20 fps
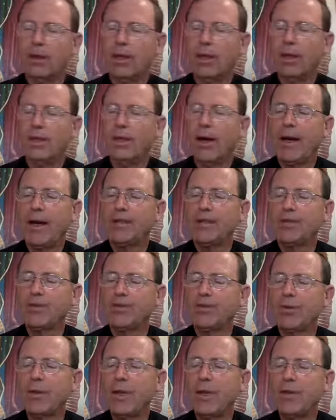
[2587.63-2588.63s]
Let my eyes
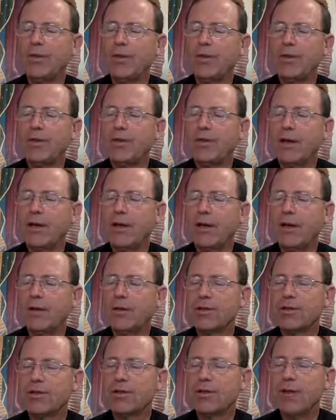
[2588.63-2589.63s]
stream with
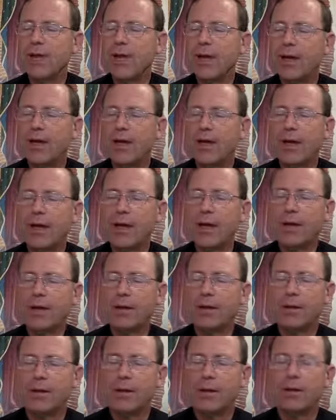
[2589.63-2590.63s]
tears day and
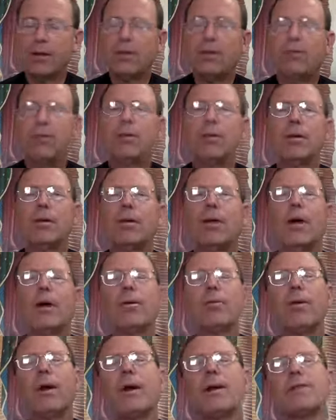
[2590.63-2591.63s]
night
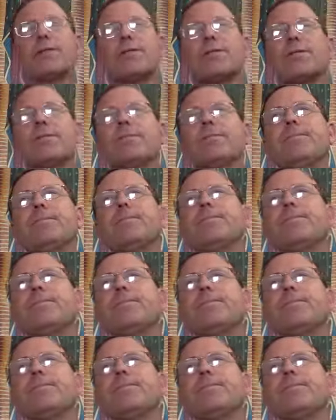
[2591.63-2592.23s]
without rest.